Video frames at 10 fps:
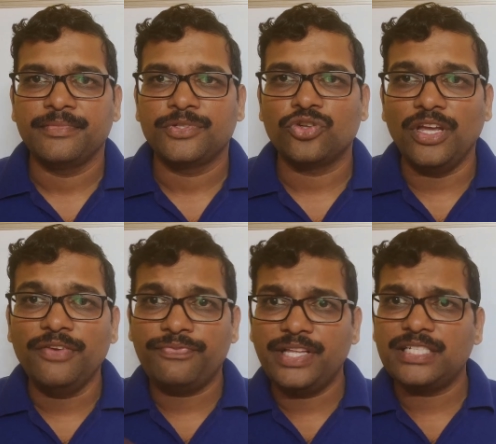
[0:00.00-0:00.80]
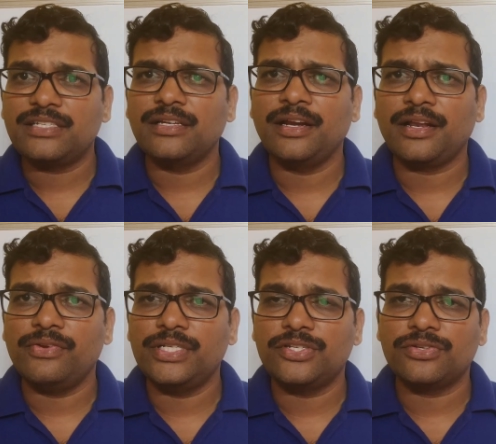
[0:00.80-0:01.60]
So if this interview
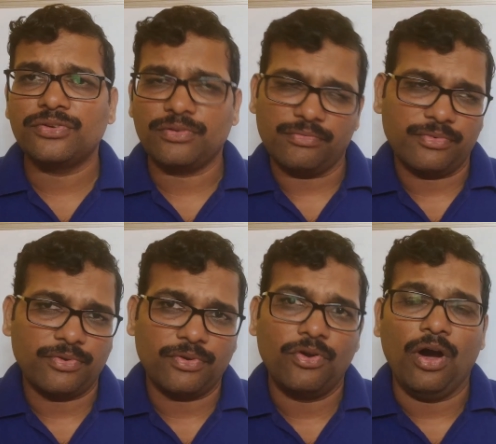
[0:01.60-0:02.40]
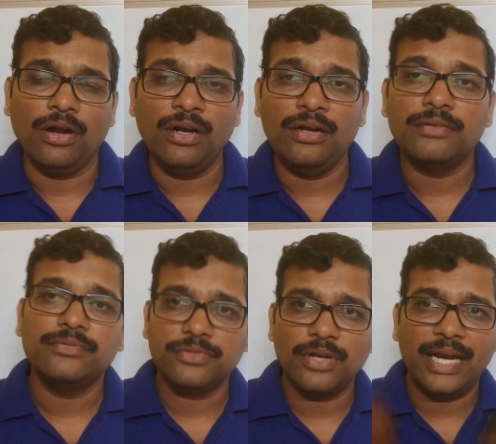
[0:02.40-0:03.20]
is gone,
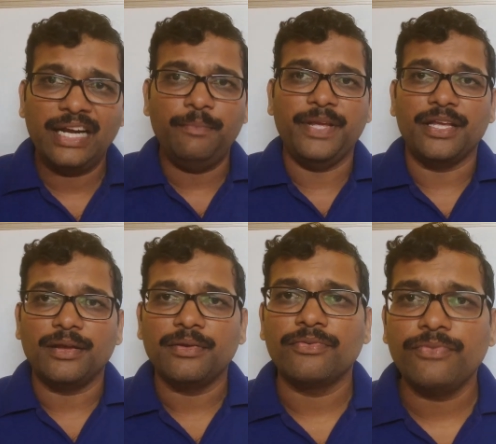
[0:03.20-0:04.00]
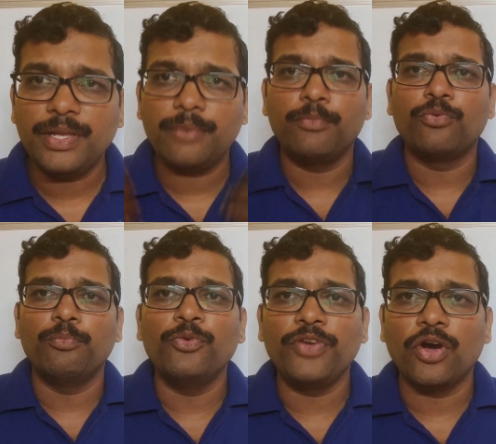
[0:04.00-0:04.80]
so let it be. We'll
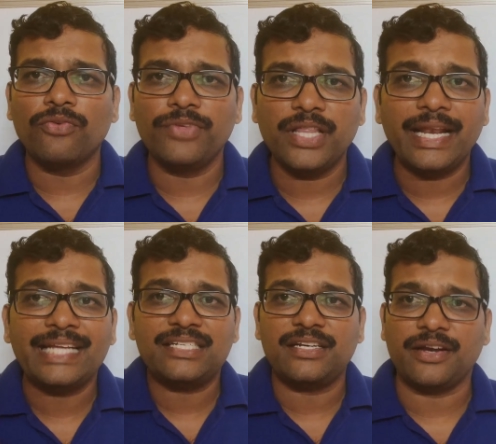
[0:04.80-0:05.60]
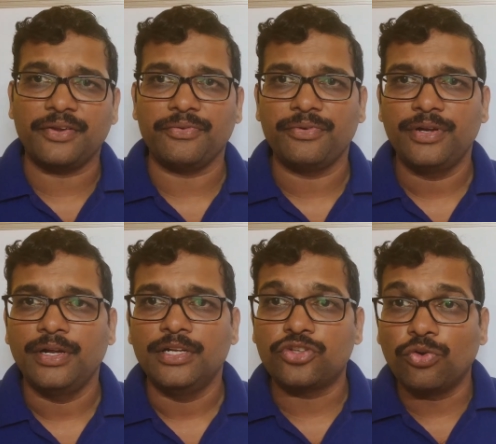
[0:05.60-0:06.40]
moving on with the next interview.
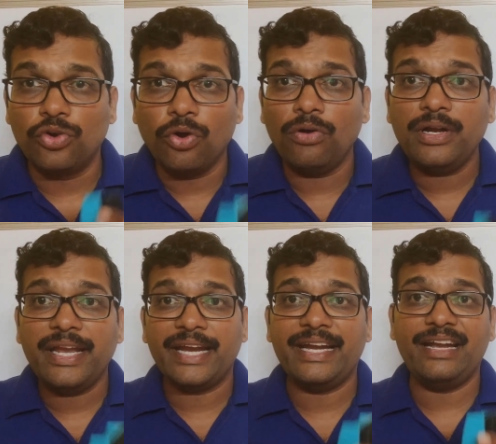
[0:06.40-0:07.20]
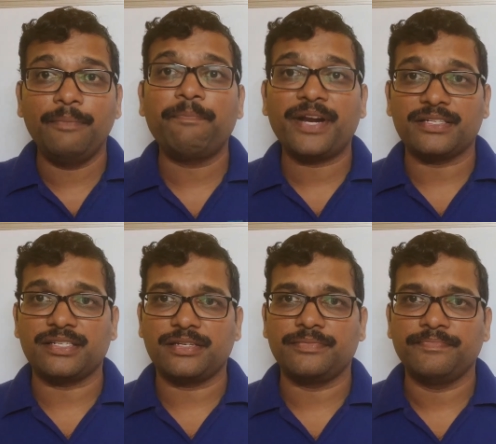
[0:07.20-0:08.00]
So don't get
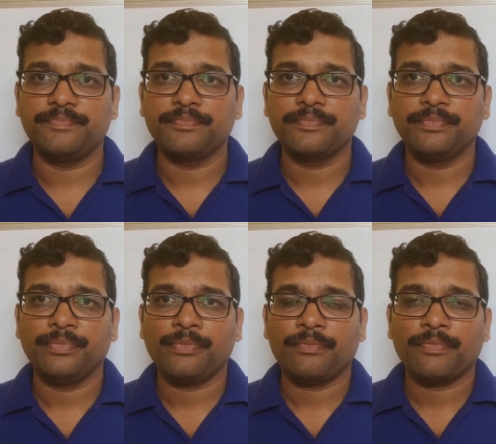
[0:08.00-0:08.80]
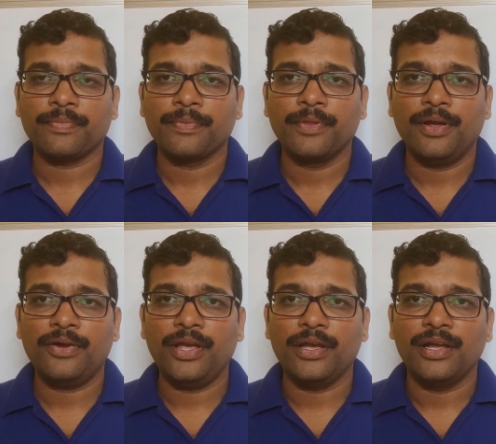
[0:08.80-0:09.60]
depressed.
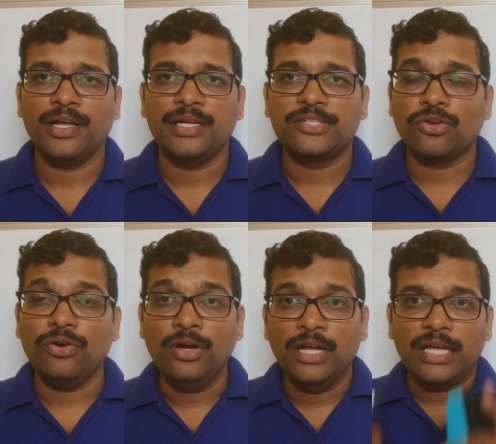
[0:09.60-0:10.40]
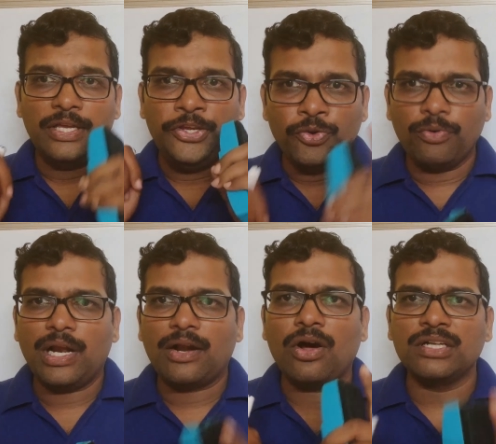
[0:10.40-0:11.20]
Okay, so your
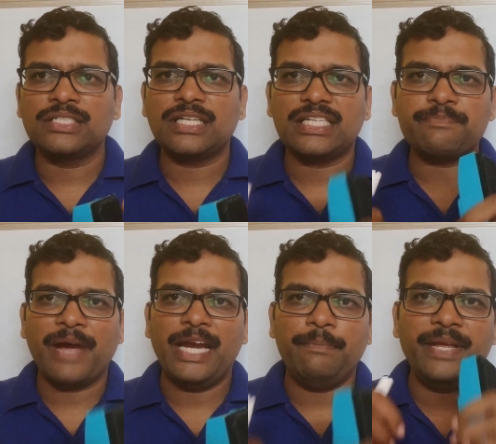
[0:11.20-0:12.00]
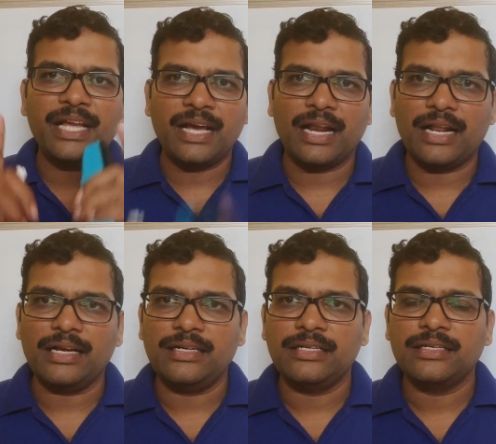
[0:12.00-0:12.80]
answers might be
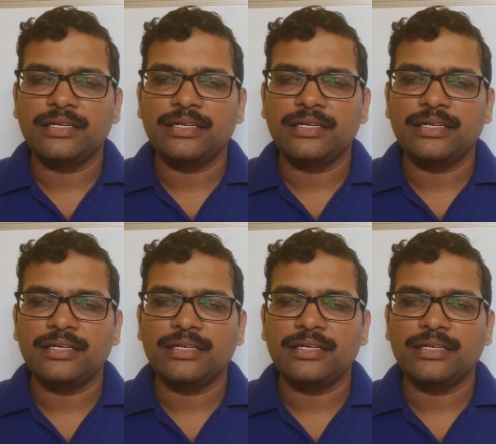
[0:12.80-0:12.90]
correct,